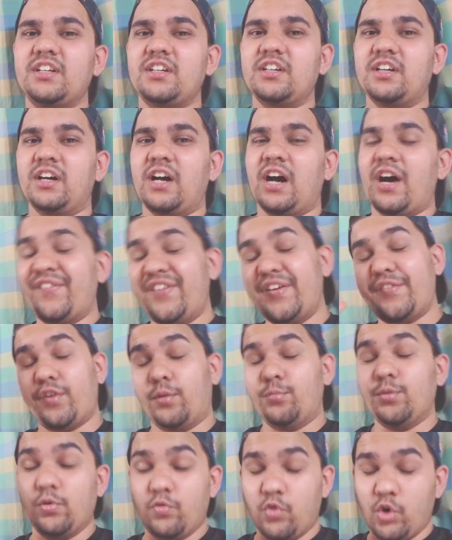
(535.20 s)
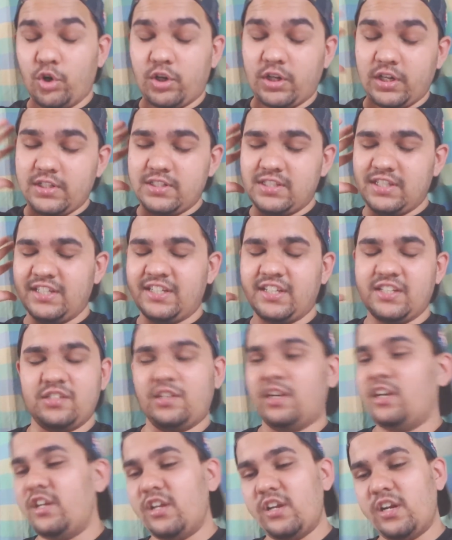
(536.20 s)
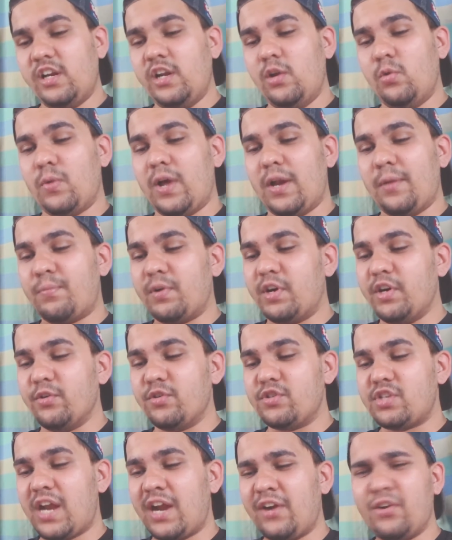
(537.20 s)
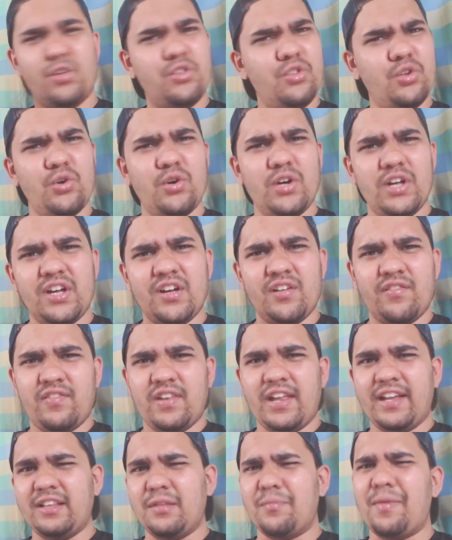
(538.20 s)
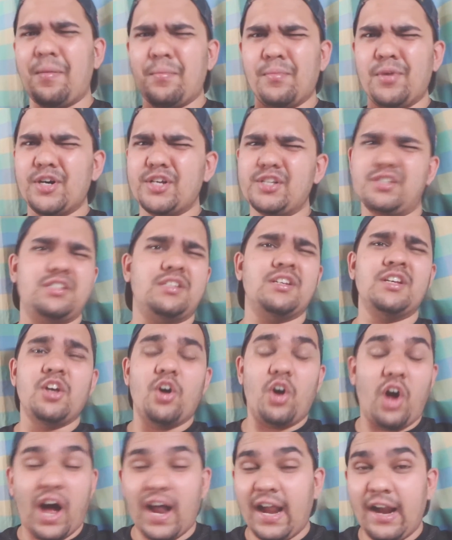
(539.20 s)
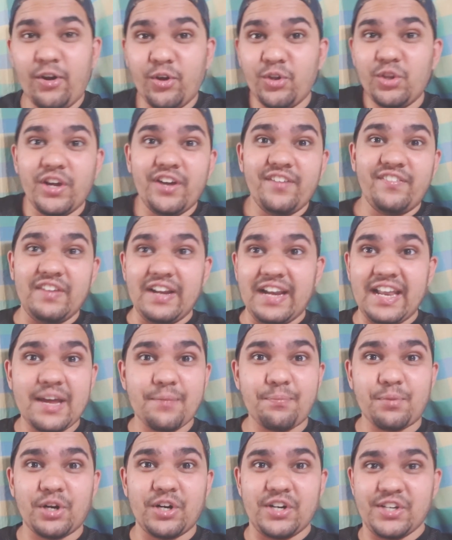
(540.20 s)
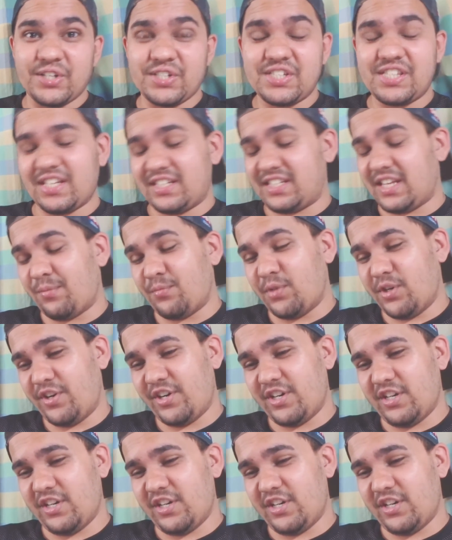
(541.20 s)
away from the vocals, it is really, really well produced. I don't know if like the members, I don't know if Lay produced this, I'm not